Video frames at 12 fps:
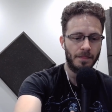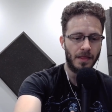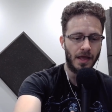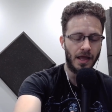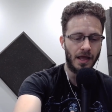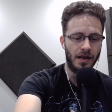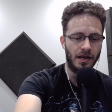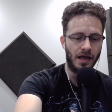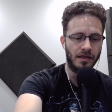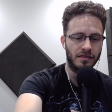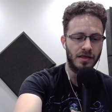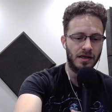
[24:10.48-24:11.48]
And
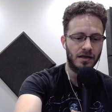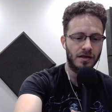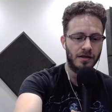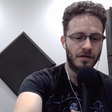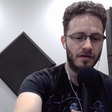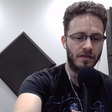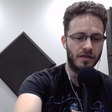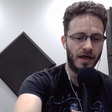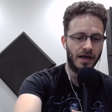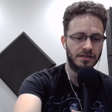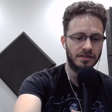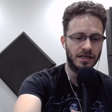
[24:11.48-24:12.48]
I think
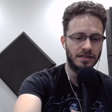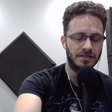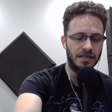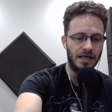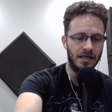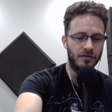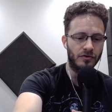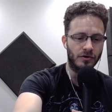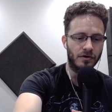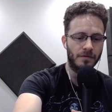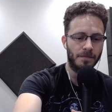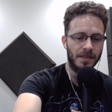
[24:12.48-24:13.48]
that it's
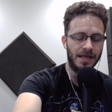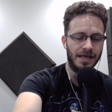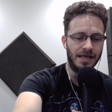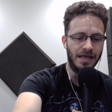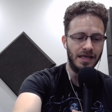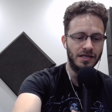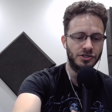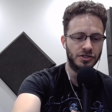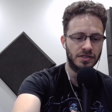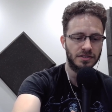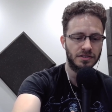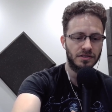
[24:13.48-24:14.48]
either
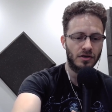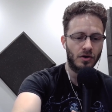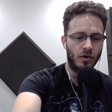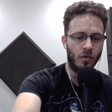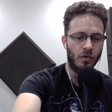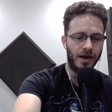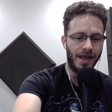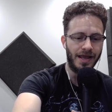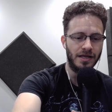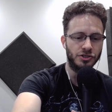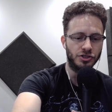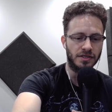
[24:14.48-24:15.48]
aegis or
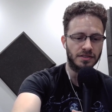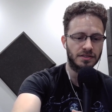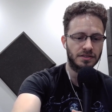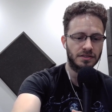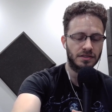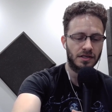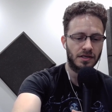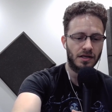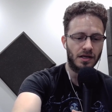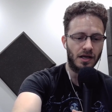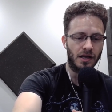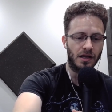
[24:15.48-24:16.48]
aegis,
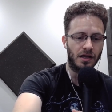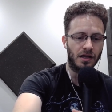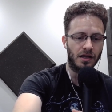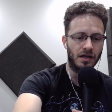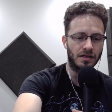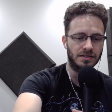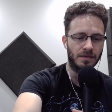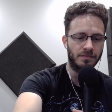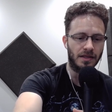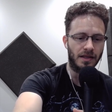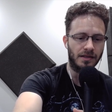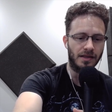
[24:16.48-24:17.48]

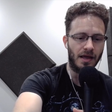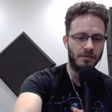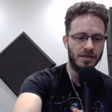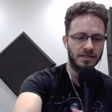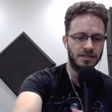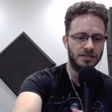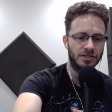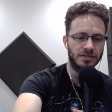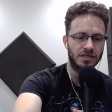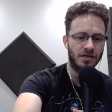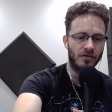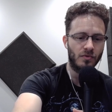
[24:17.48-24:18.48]
something like that. This is just
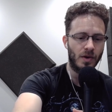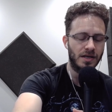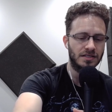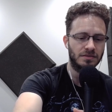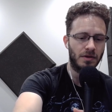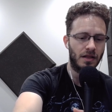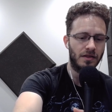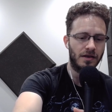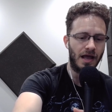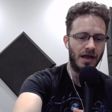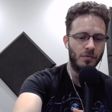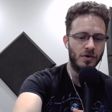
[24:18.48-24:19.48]
another way to spell it.
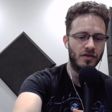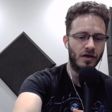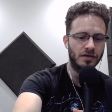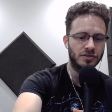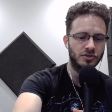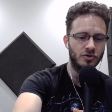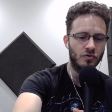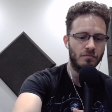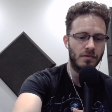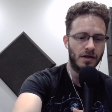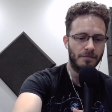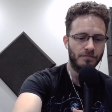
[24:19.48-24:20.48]
I would
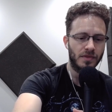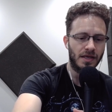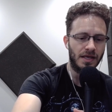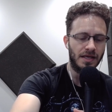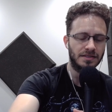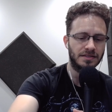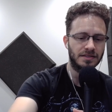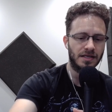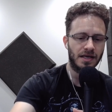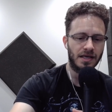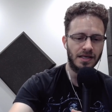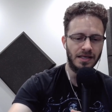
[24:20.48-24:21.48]
assume it's
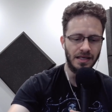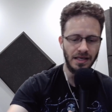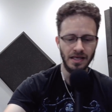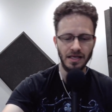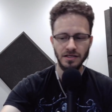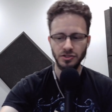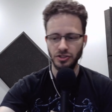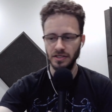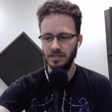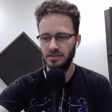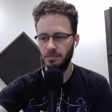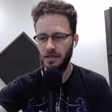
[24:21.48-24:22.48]

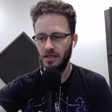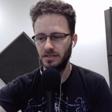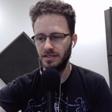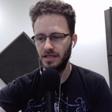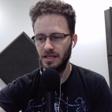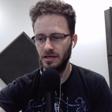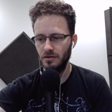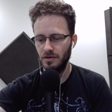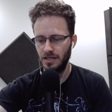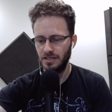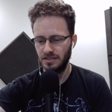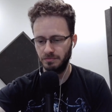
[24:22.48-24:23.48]
aegis because here
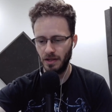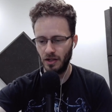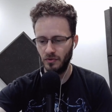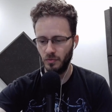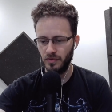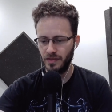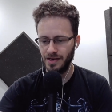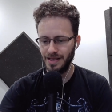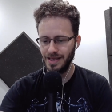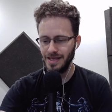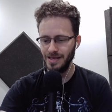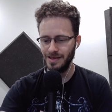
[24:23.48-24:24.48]
it is spelled with an
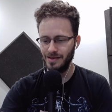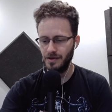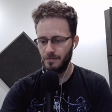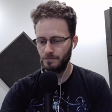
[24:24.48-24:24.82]
E.